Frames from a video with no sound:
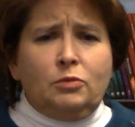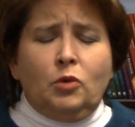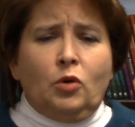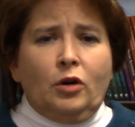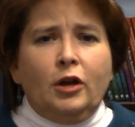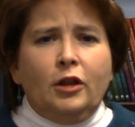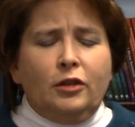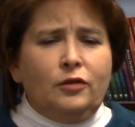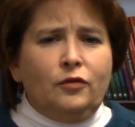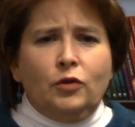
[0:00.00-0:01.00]
more
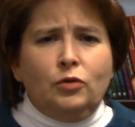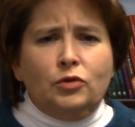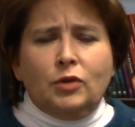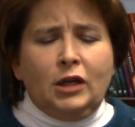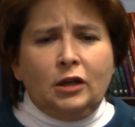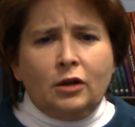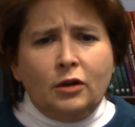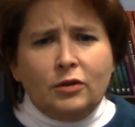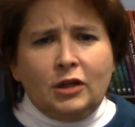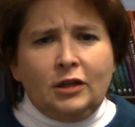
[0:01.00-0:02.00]
than food, drink, and
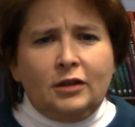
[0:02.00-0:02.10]
clothing.